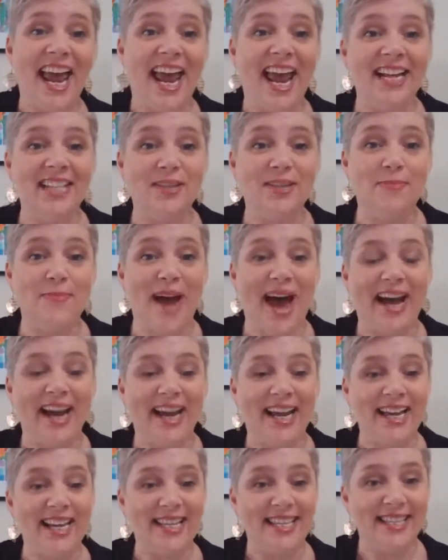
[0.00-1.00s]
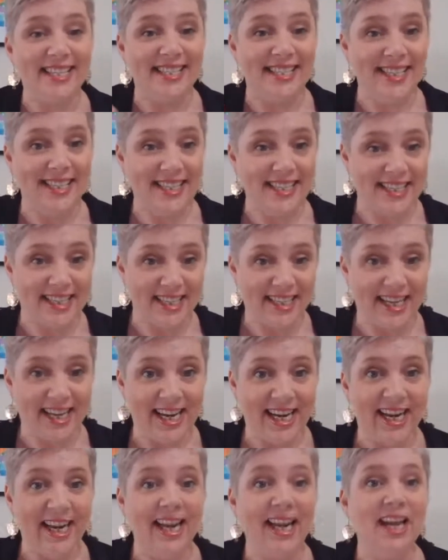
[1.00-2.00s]
It's about
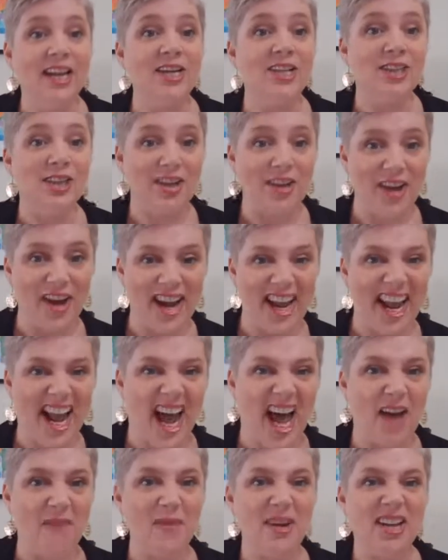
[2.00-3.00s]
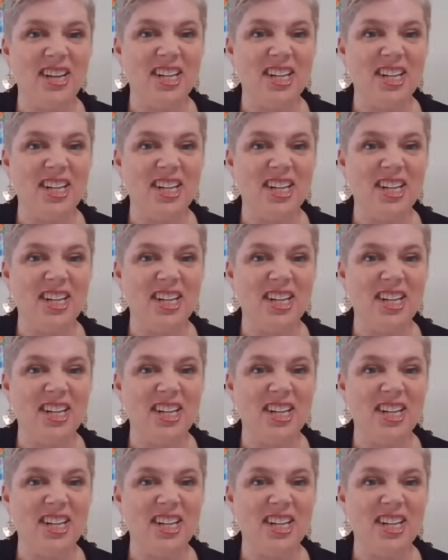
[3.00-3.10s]
consistently turning up,